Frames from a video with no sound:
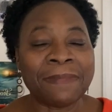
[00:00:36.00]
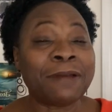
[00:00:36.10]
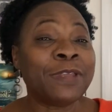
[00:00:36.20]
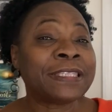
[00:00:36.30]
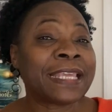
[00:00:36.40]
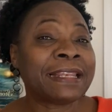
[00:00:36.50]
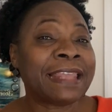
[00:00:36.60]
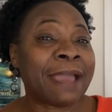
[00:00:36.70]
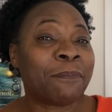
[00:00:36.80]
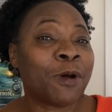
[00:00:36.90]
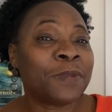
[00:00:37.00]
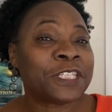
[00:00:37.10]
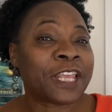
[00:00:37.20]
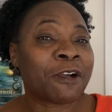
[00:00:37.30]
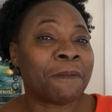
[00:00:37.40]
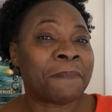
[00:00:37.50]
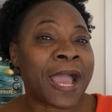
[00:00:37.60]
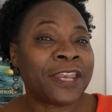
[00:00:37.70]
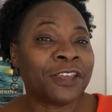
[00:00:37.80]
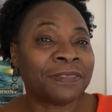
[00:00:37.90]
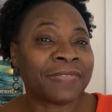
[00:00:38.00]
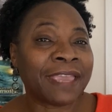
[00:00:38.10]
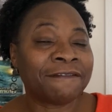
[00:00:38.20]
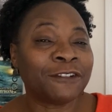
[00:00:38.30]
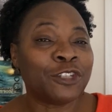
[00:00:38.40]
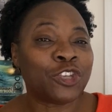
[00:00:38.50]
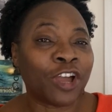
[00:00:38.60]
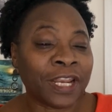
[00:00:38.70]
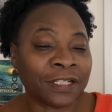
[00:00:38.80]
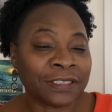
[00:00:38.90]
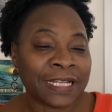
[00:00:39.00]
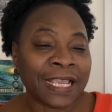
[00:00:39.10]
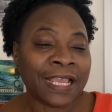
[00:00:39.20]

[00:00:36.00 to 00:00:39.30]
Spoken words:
Recently, I published a companion thankful journal